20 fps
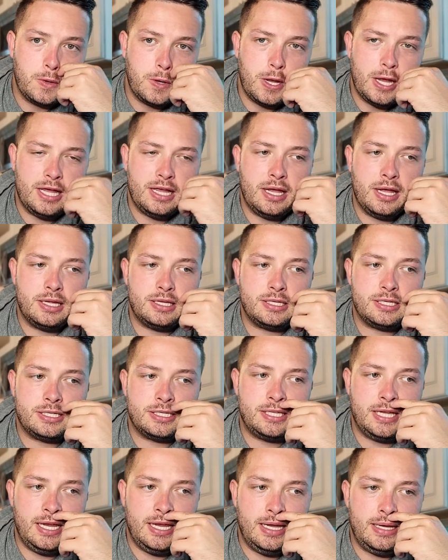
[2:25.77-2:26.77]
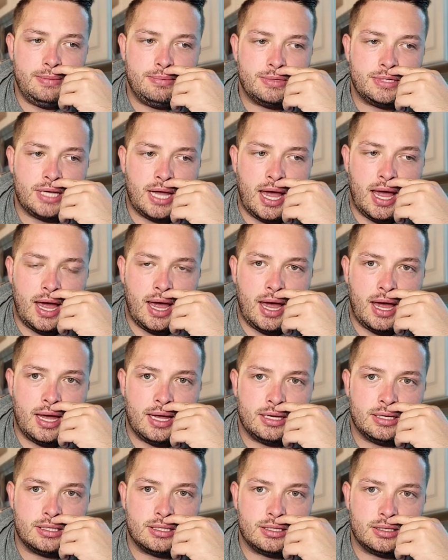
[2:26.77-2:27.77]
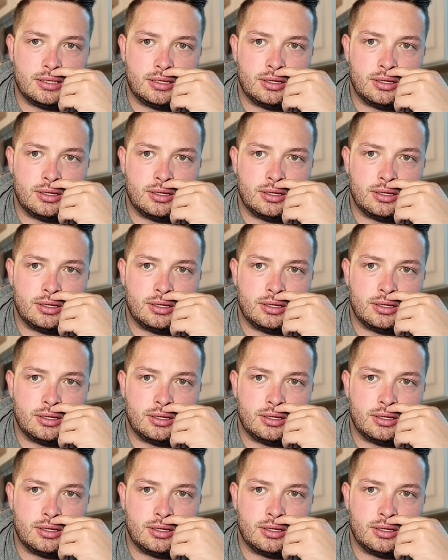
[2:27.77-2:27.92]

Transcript: It seems as